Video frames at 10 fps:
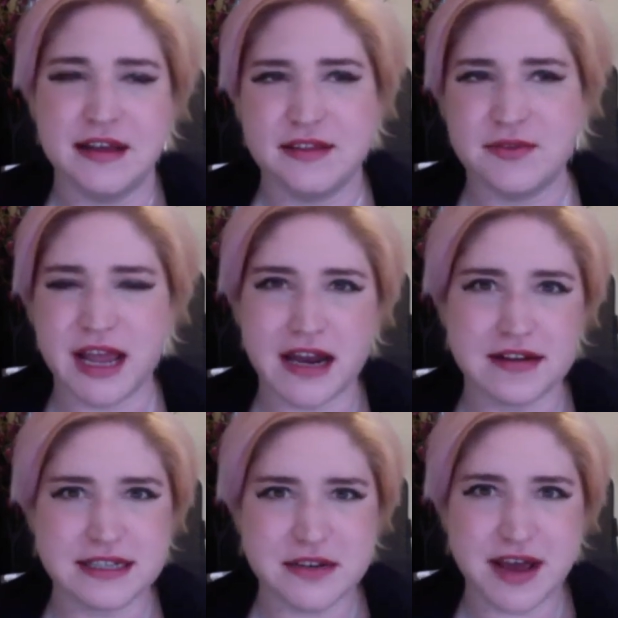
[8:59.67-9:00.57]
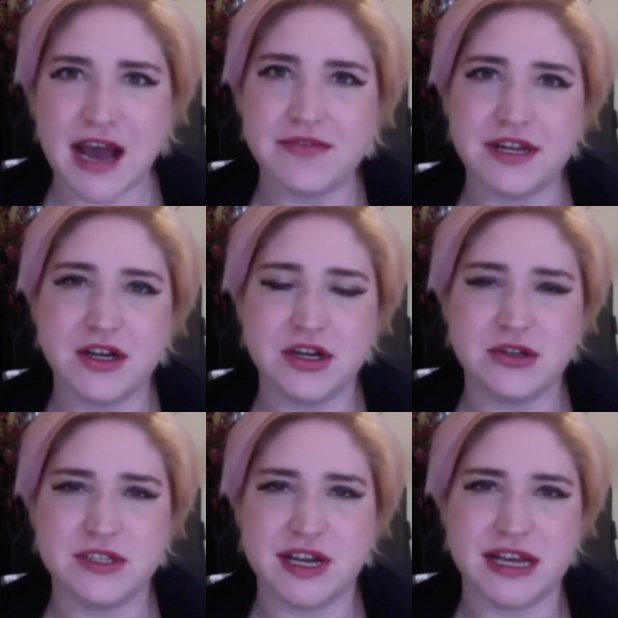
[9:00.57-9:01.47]
the reality of having
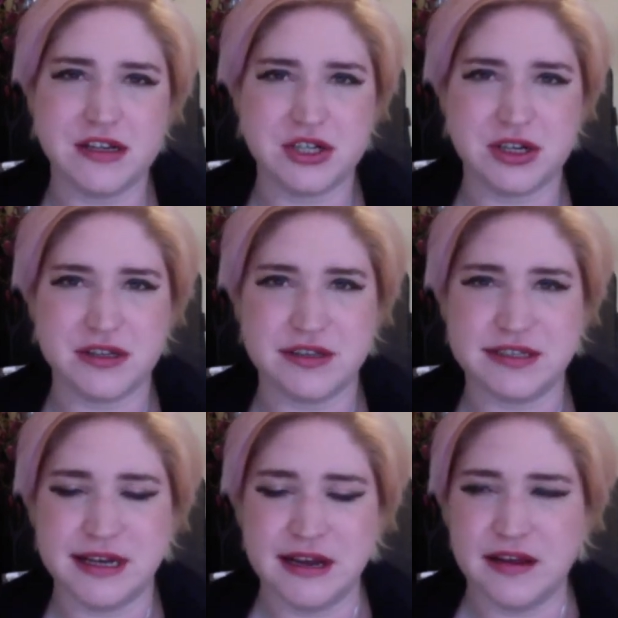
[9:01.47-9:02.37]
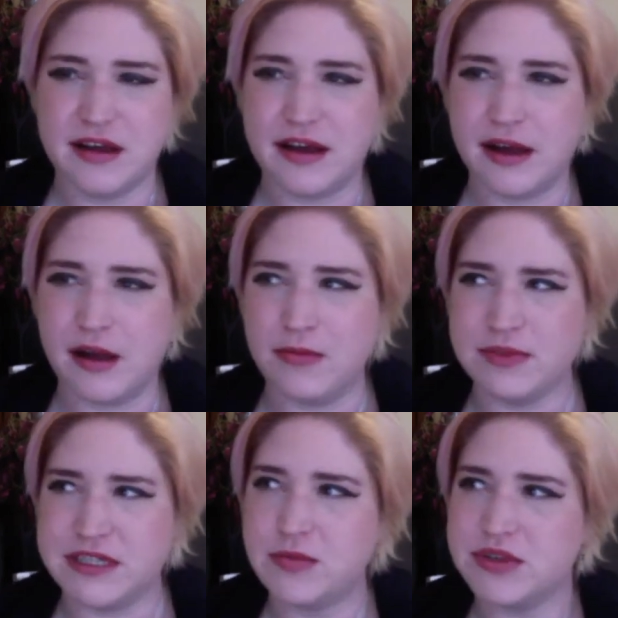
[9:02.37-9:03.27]
hallucinations.
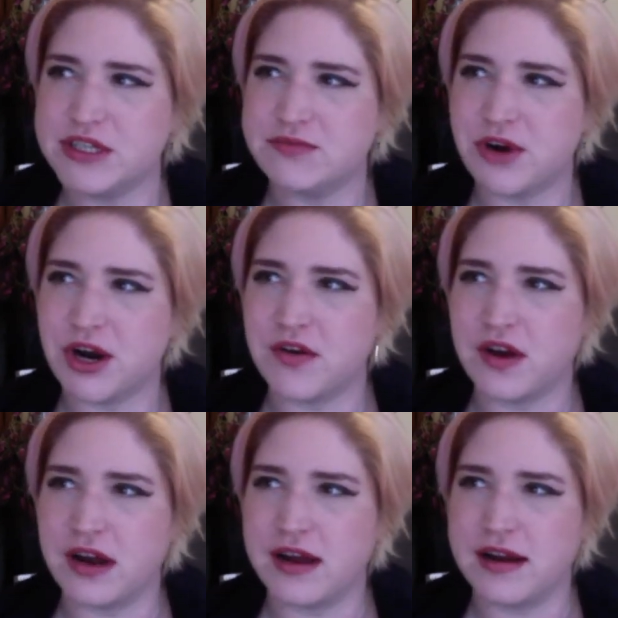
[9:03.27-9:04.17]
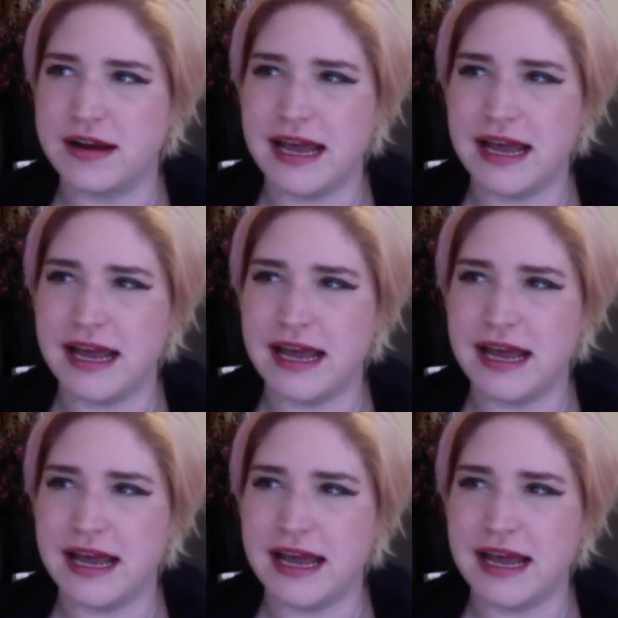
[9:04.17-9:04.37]
Somebody wrote a